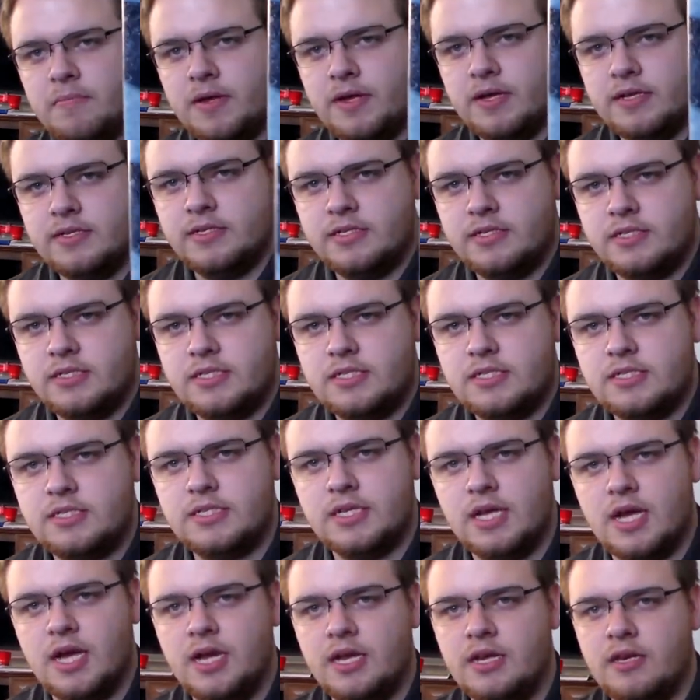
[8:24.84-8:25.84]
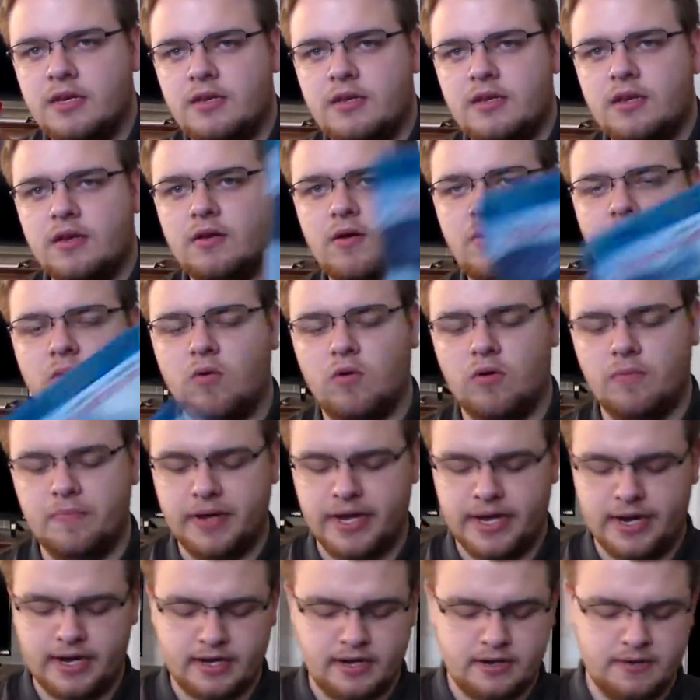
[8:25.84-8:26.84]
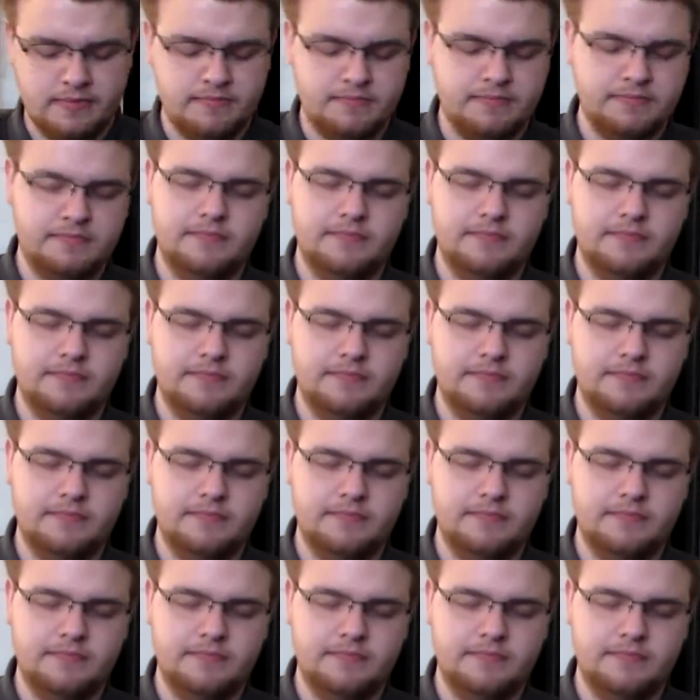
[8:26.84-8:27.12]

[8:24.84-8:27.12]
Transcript: because it's signed Horror Pack.